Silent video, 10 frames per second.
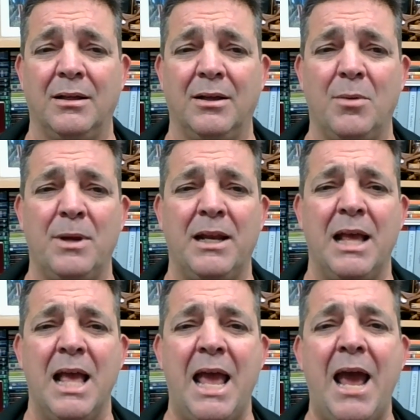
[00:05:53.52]
I mean,
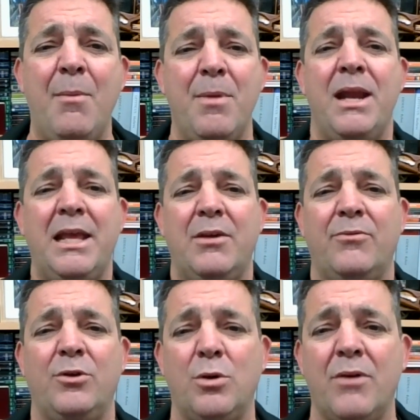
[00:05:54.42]
how many of
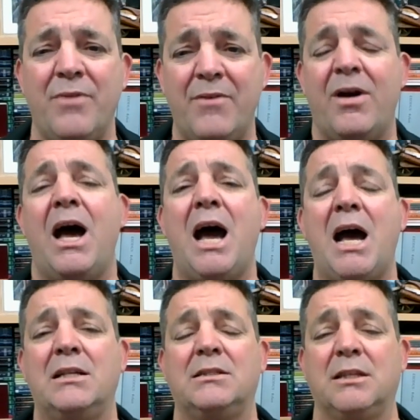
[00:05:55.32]
you have ever
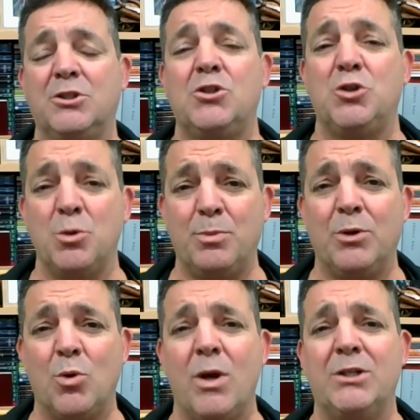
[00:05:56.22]
asked a stupid
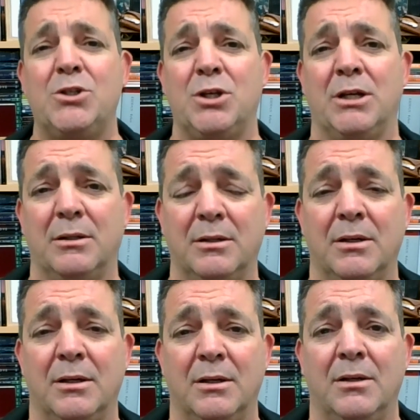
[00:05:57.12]
question?
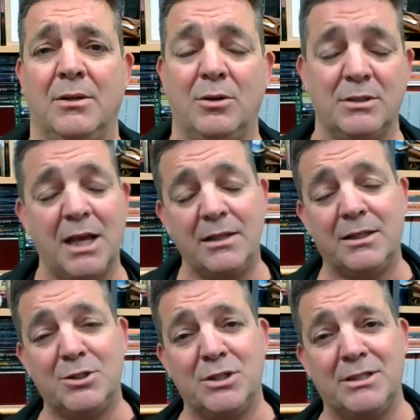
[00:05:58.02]
I'm not saying
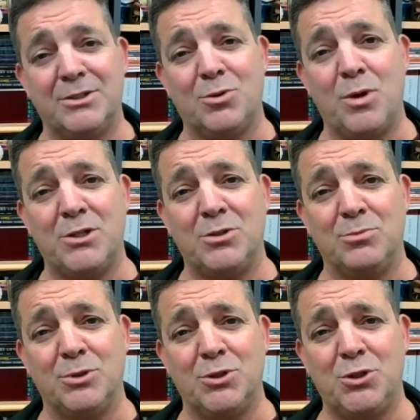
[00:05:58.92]
that Jesus' question
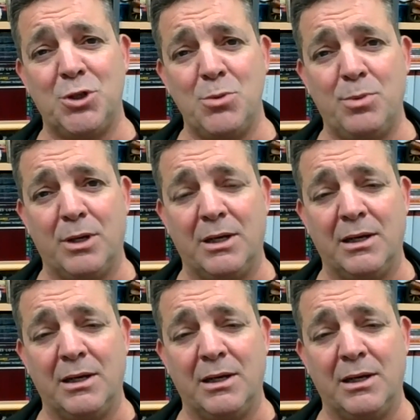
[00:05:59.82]
was stupid,